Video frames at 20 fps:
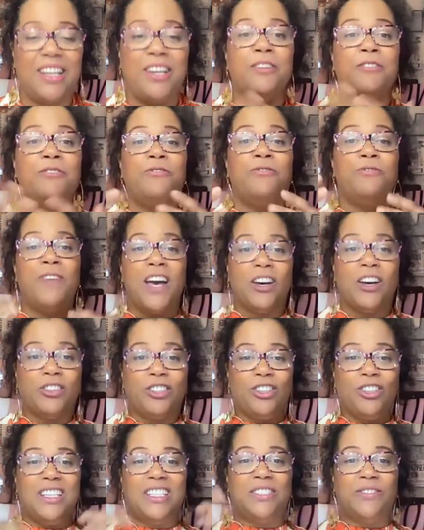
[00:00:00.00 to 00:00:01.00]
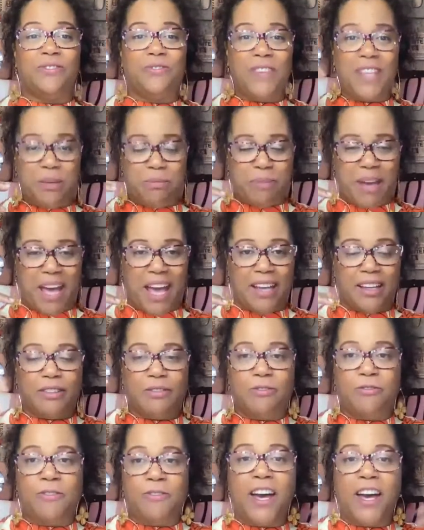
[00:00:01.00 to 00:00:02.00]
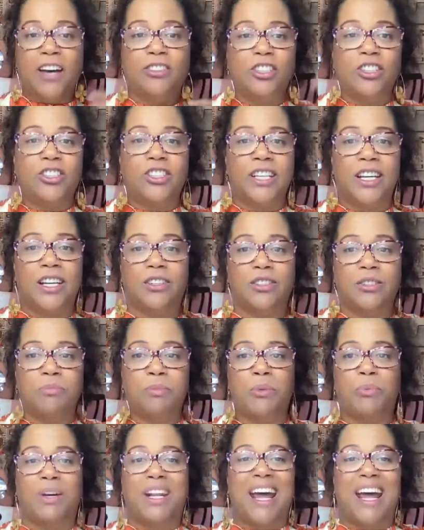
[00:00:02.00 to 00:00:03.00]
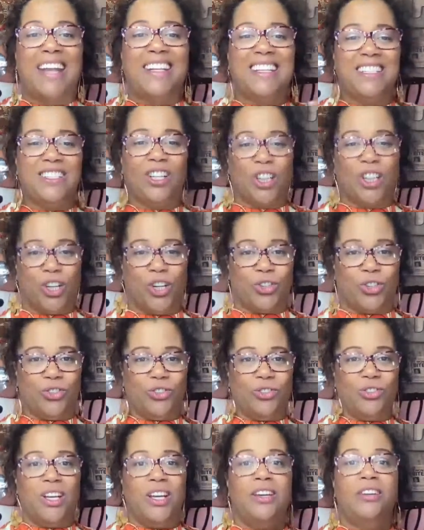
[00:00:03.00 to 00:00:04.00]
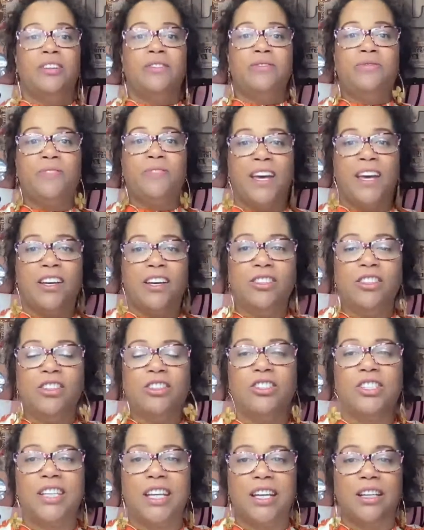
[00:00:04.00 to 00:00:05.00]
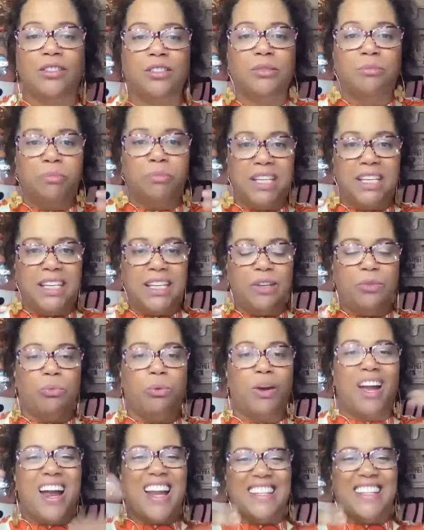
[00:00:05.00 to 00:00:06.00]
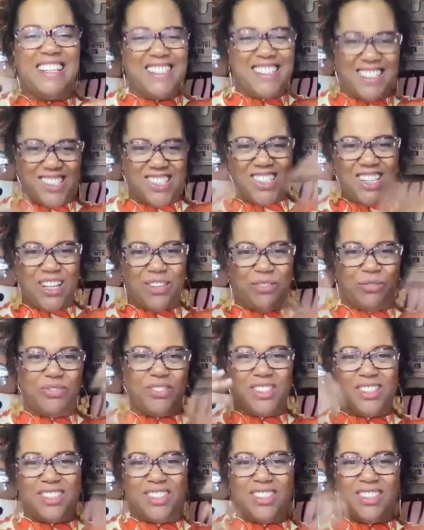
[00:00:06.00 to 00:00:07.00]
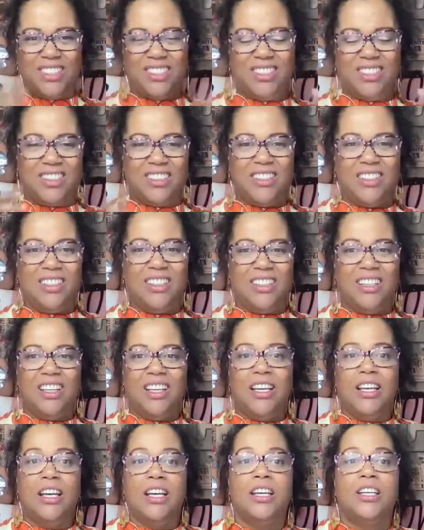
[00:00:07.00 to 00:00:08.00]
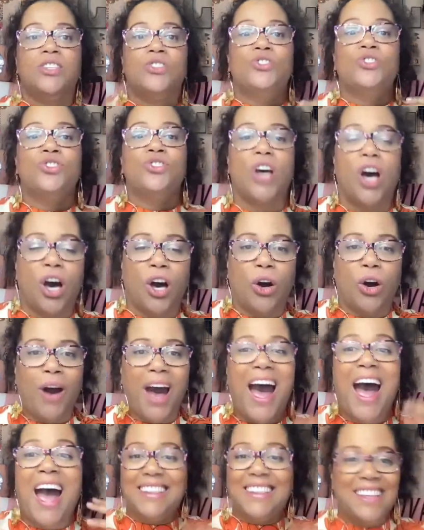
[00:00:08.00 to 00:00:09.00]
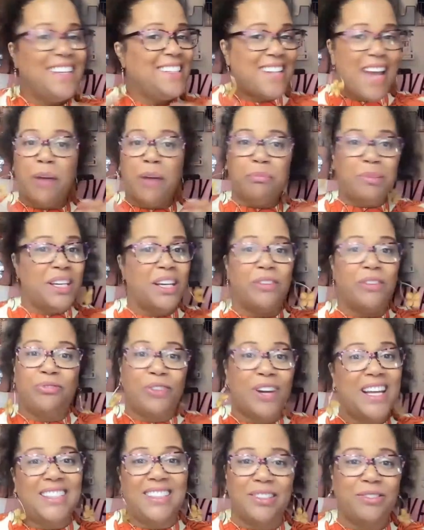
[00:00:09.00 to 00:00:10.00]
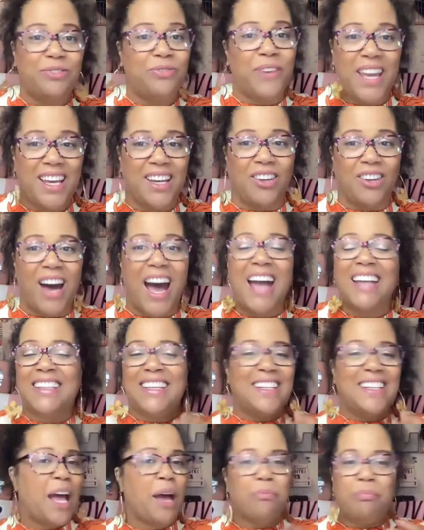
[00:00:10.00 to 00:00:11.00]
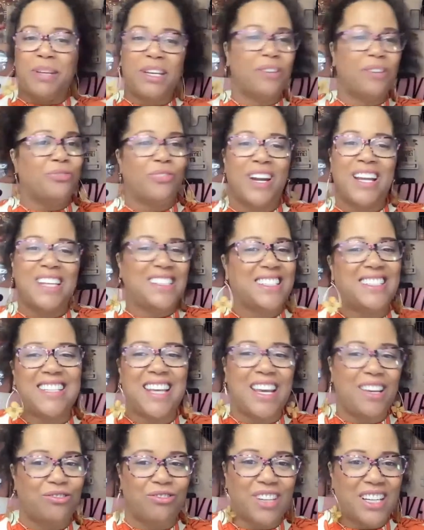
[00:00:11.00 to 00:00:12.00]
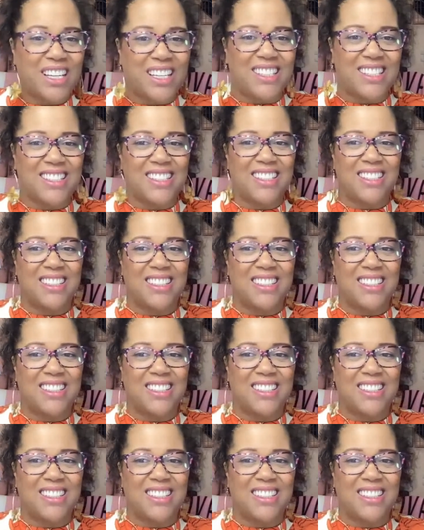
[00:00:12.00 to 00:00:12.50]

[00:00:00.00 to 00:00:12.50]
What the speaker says: Failure is feedback. Failure tells me what I need to learn. Failure tells me where I need to shift. So I cannot be afraid to fail. I cannot be afraid to take risk.